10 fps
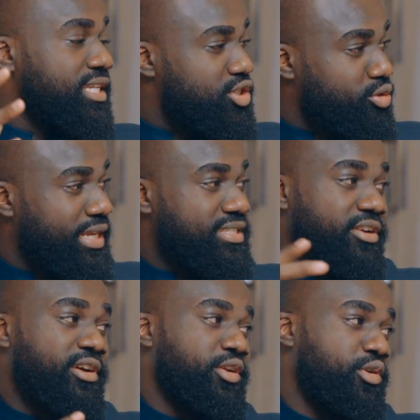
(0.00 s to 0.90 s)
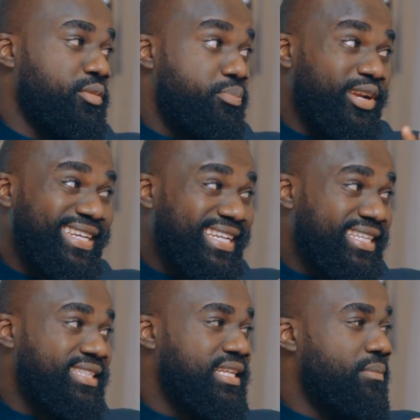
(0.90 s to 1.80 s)
students around the world
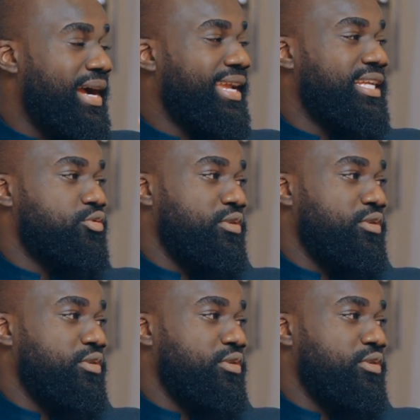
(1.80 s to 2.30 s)
predicting the market